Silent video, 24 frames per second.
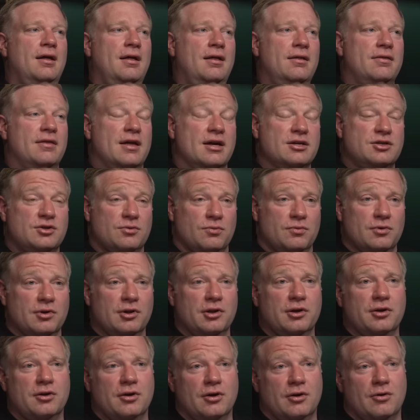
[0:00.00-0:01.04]
That's a
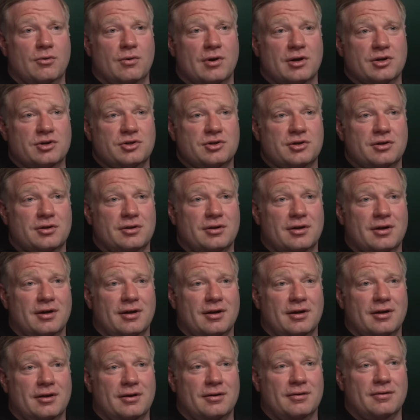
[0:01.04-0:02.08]
really good question
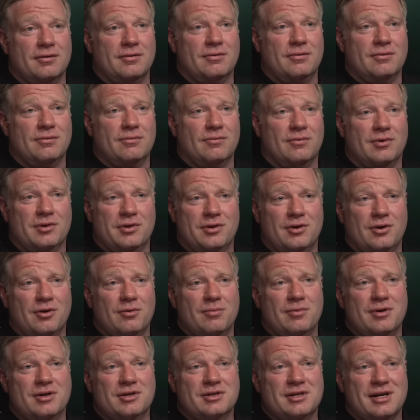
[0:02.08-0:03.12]
and one that
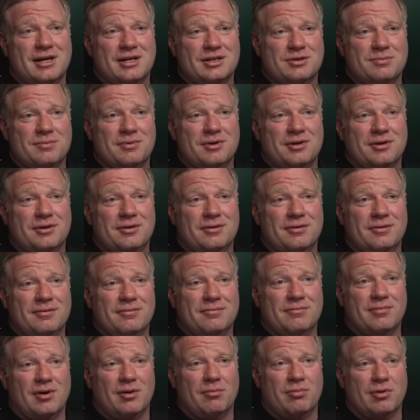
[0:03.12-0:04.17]
nobody's asked me
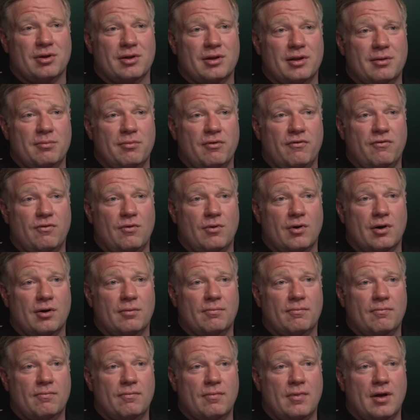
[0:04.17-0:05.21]
publicly before.
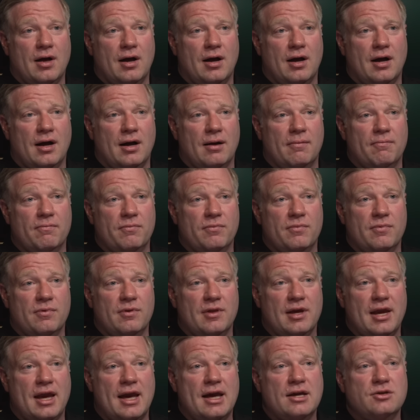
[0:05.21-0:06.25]
Um,
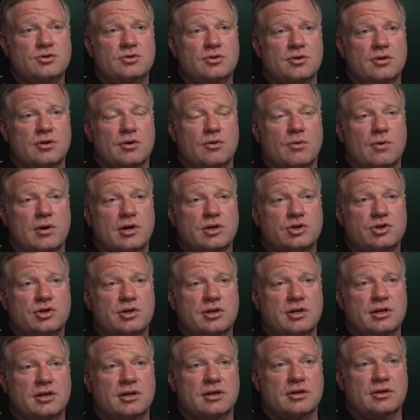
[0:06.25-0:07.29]
the answer to the
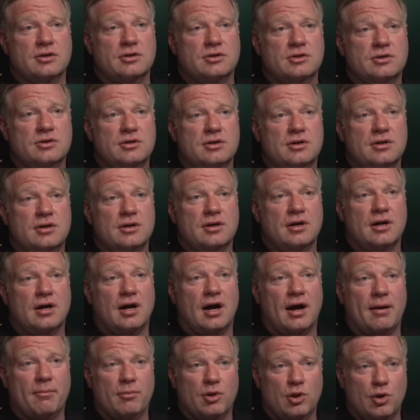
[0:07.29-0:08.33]
question is
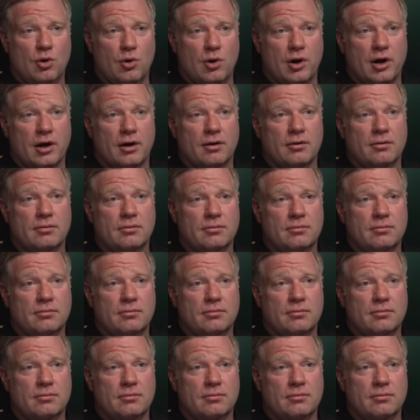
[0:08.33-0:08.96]
I'm a lawyer.